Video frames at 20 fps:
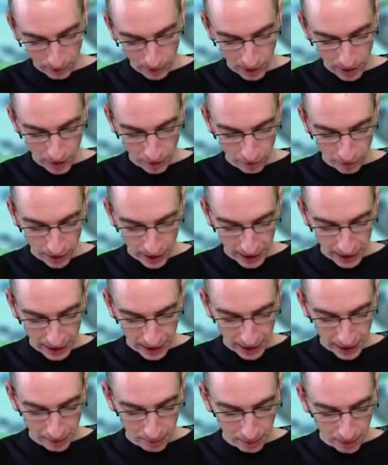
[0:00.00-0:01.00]
don't really
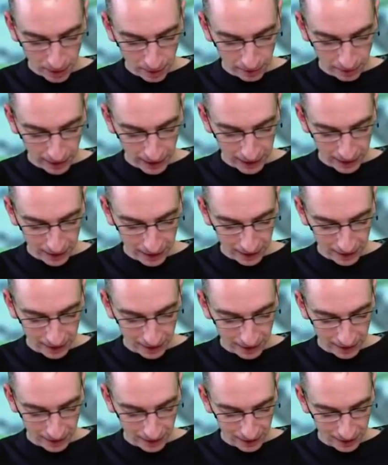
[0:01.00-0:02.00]
need a perfect.
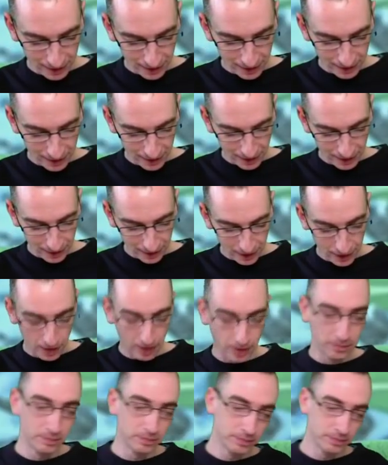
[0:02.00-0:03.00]
Oh,
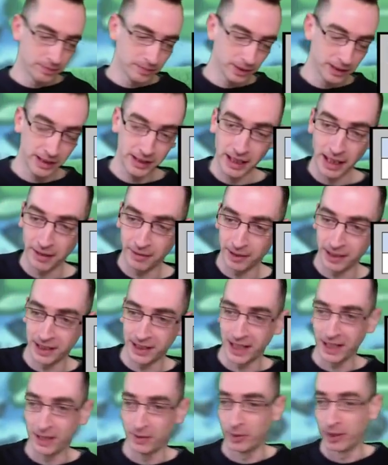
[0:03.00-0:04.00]
we saved it
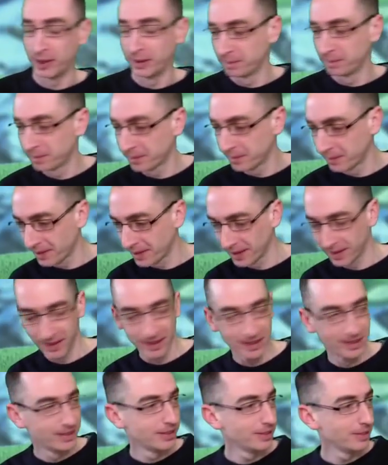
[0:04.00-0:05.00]
anyway.
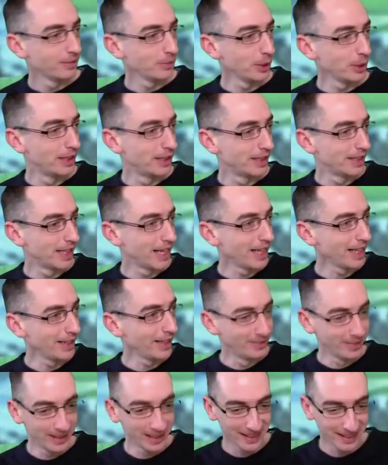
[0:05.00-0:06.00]
We saved
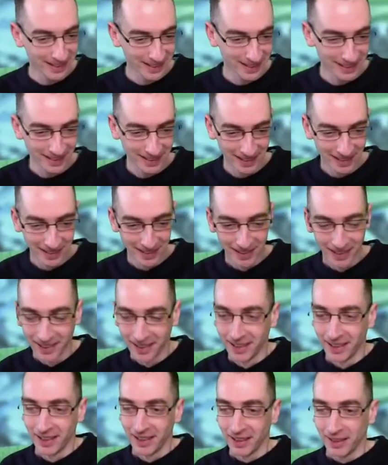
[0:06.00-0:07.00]
it.
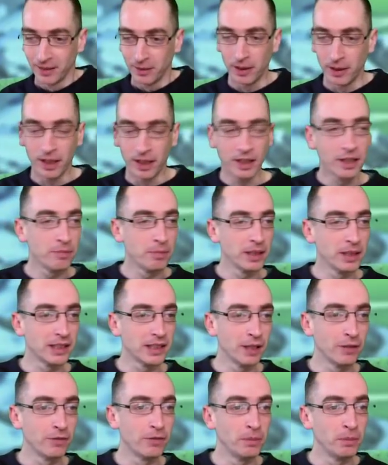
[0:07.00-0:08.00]
Well, I'll give
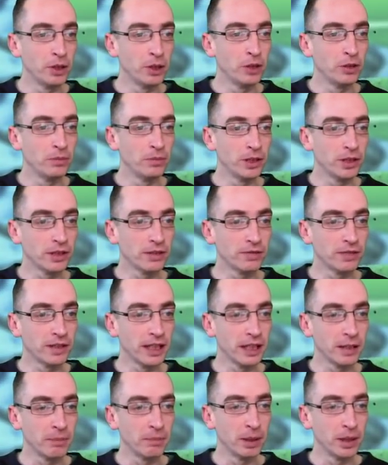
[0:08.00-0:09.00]
myself a boom just for
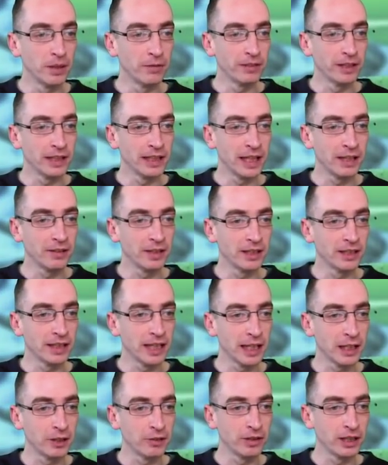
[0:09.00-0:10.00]
hitting perfect out the
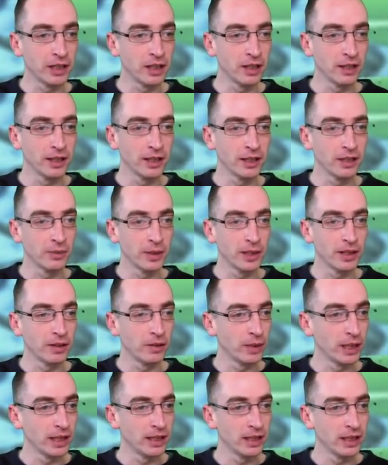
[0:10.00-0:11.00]
sand, regardless of whether it
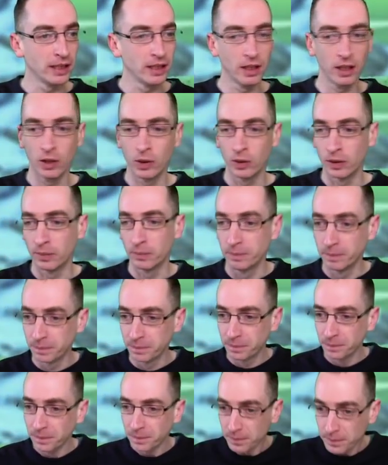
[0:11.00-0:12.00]
went in the hole.
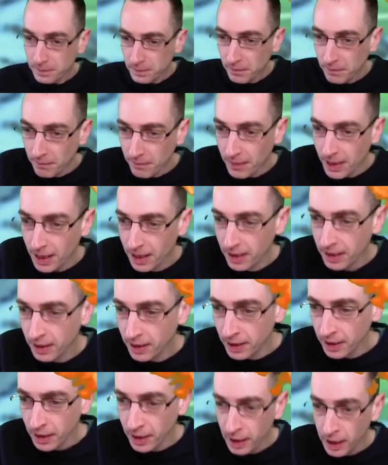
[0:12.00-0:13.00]

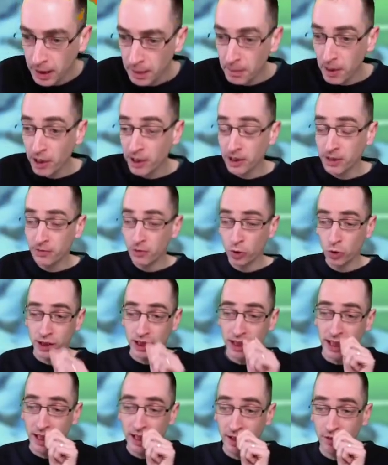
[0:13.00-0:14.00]
Minus 14 in